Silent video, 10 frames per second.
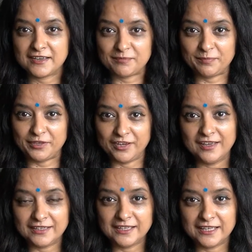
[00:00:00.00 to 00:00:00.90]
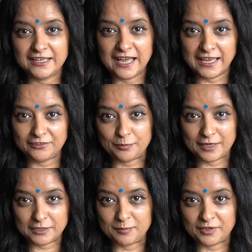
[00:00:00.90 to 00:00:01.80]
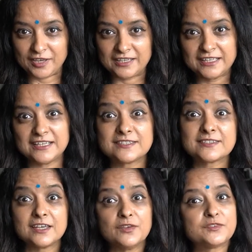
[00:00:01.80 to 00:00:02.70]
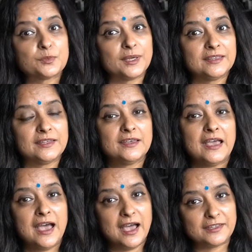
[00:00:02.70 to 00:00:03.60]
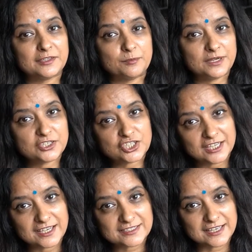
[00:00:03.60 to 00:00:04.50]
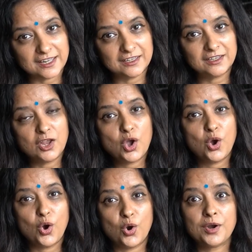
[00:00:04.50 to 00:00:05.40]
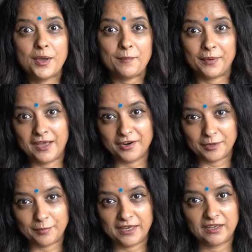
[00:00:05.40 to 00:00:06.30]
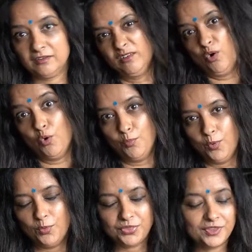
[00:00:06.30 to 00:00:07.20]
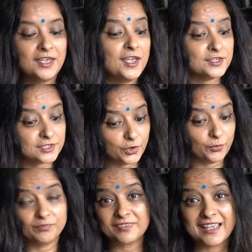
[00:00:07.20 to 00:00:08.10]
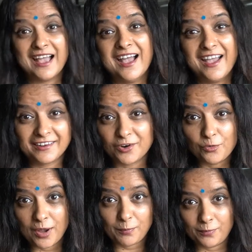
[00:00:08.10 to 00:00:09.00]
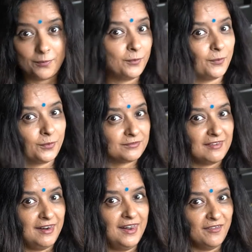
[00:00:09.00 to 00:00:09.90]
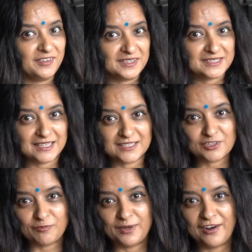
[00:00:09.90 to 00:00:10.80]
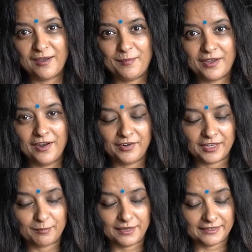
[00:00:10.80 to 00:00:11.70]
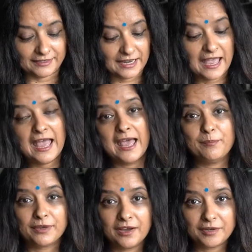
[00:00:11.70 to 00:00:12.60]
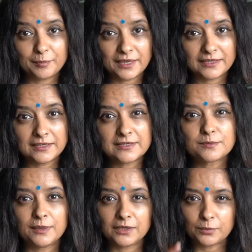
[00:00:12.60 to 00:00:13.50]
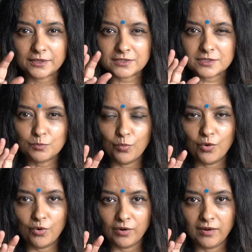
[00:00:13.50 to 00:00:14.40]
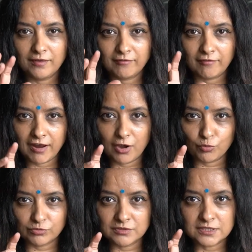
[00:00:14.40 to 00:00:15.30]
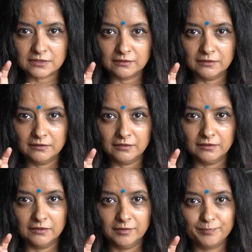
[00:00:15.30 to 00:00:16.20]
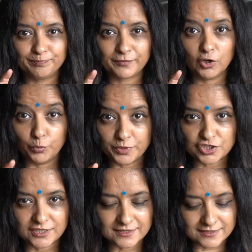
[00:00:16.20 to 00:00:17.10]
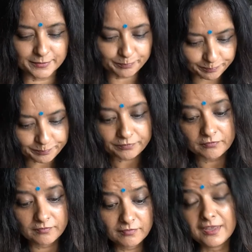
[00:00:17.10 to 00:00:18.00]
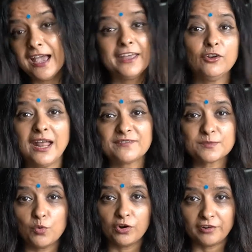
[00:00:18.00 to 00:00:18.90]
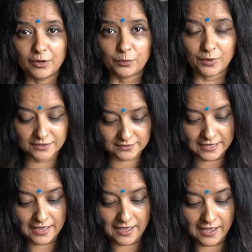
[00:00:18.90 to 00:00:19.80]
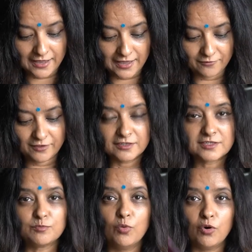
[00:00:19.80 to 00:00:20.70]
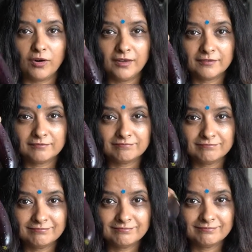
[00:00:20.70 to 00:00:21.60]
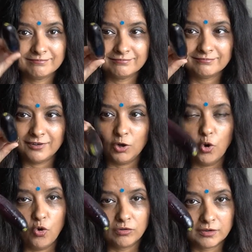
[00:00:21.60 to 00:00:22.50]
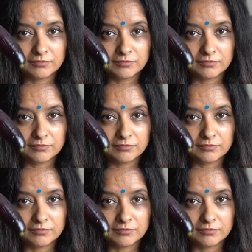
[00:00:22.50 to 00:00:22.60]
biryani in Hyderabadi biryani is served with either mirchi ka salan or Bagari Baigan or both. So I grew up loving the taste of Bagari Baigan, and Bagari Baigan is made with small round aubergines. I don't have small round ones, I have small long